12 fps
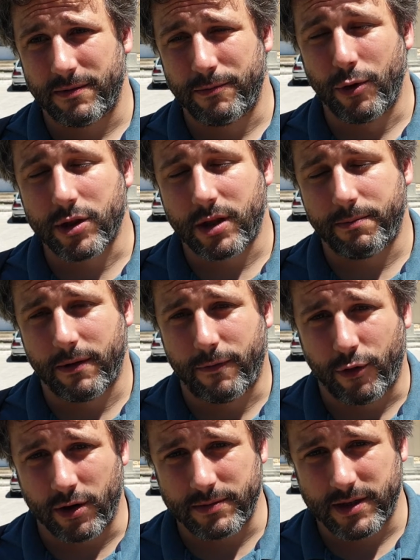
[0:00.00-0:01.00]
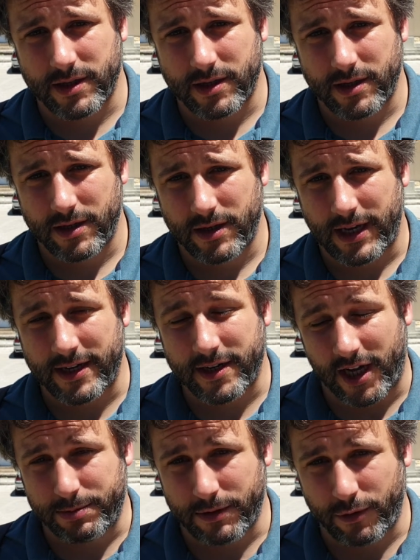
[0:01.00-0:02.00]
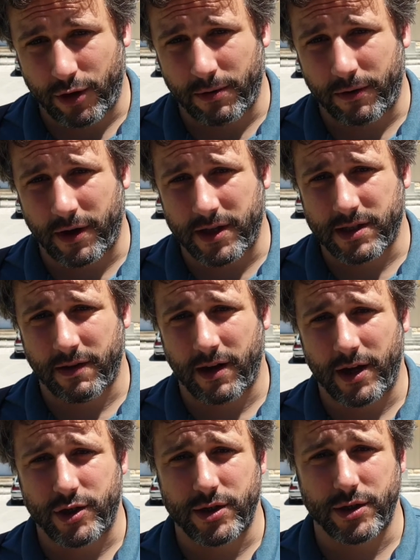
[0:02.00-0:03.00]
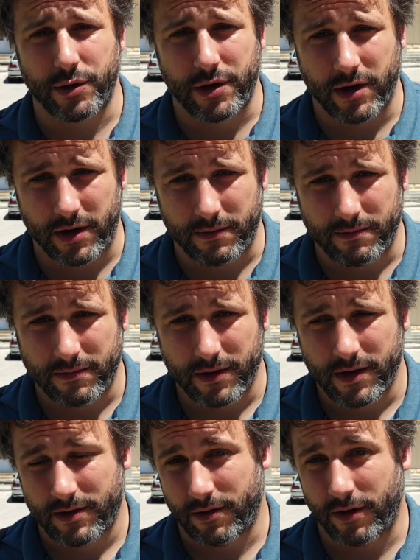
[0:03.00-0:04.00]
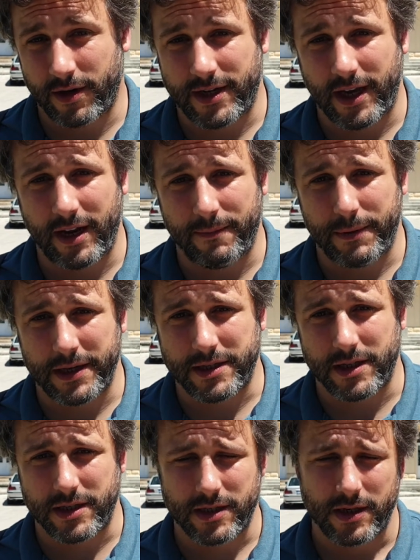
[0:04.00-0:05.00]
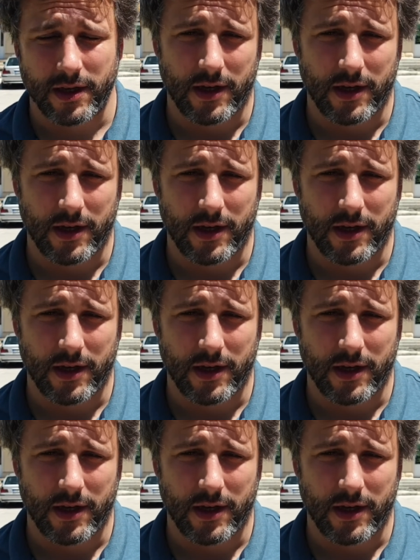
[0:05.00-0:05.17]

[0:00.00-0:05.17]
multiple forms and types of human rights violations occur on a daily basis.